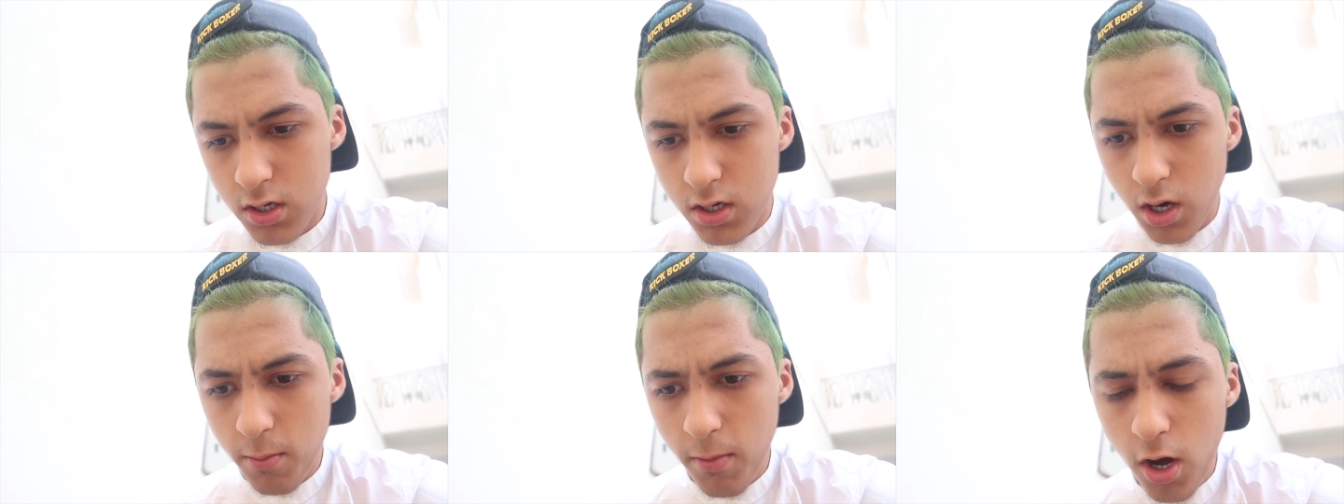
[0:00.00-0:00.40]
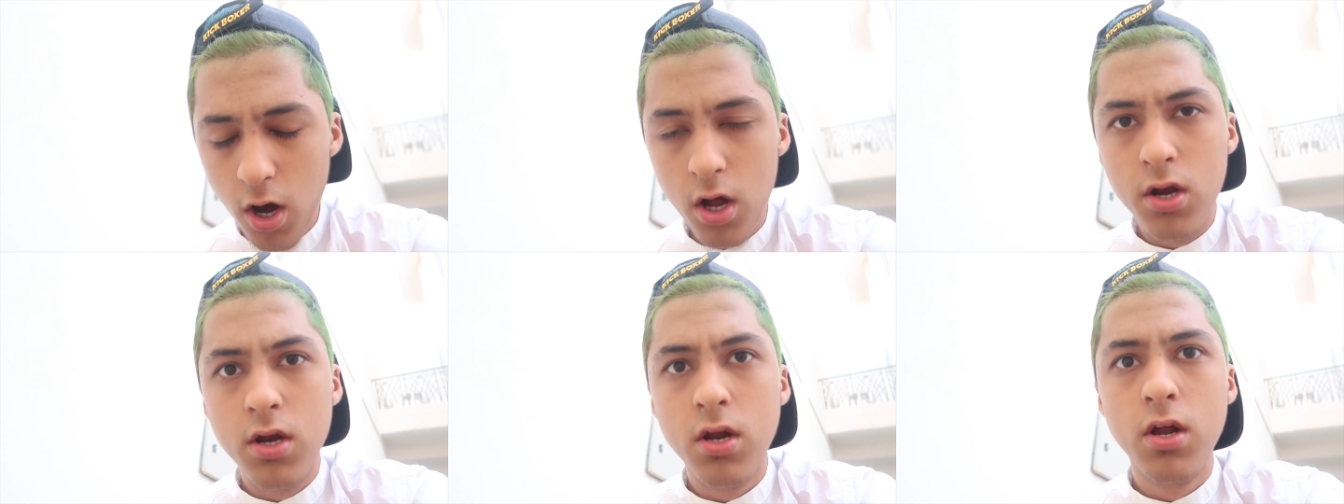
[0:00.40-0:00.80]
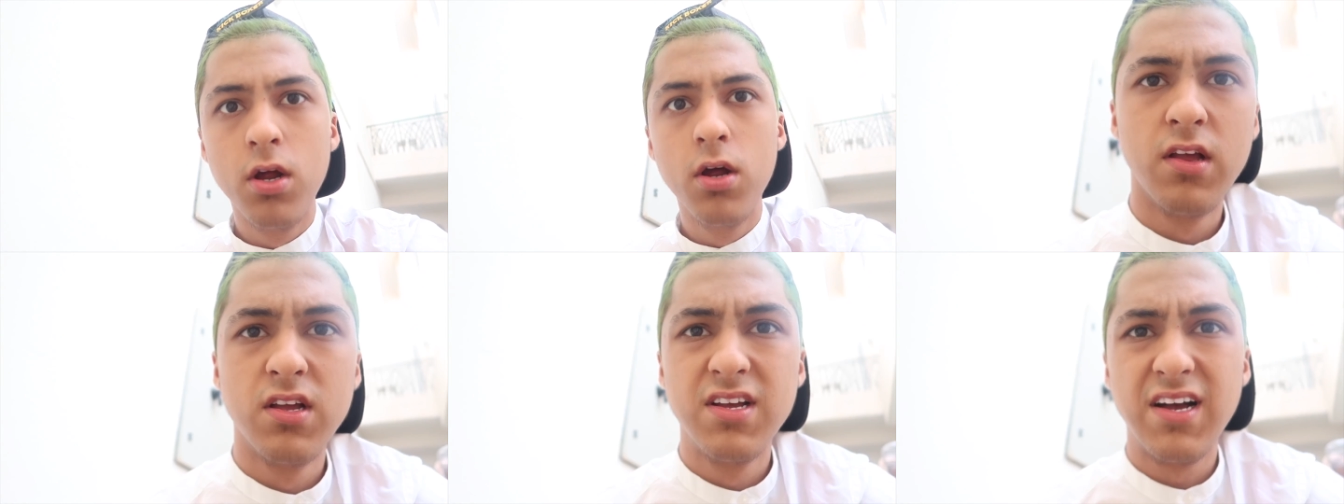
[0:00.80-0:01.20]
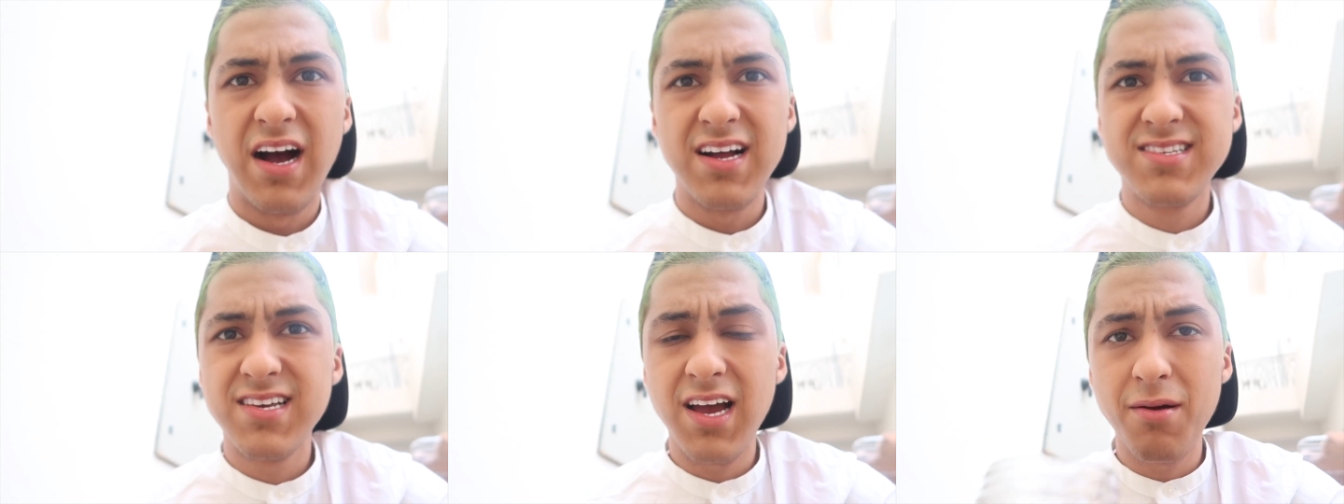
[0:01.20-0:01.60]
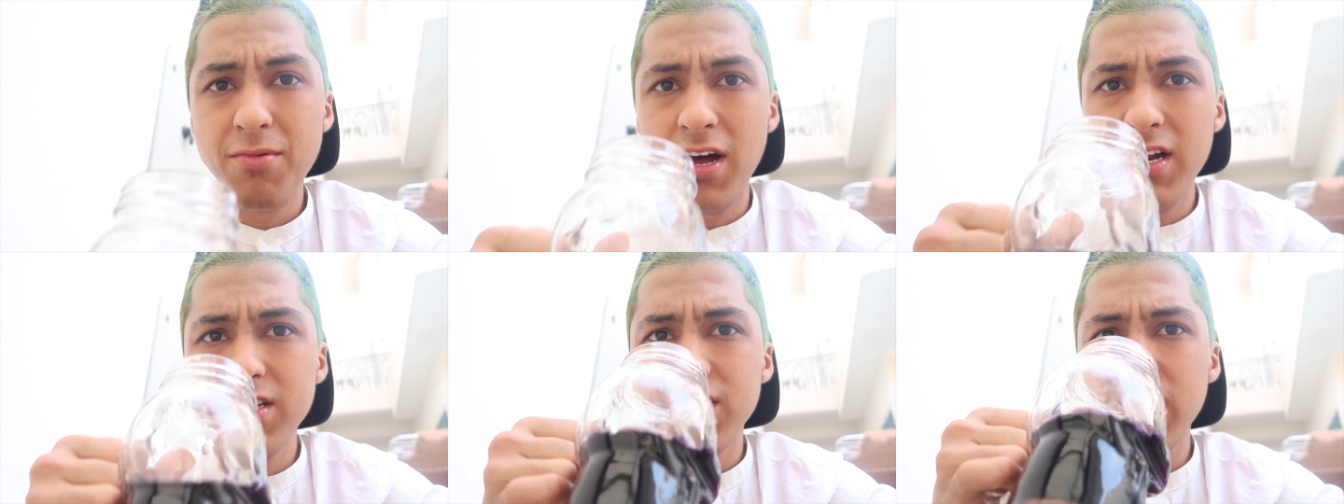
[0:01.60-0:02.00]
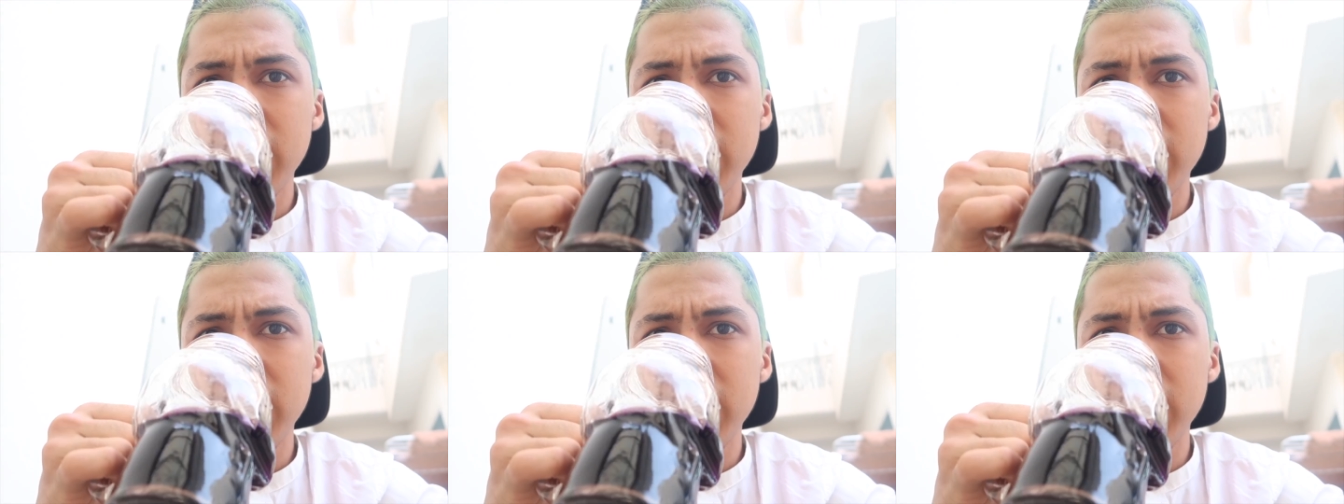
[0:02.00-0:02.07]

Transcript: Come on. I think I'm gonna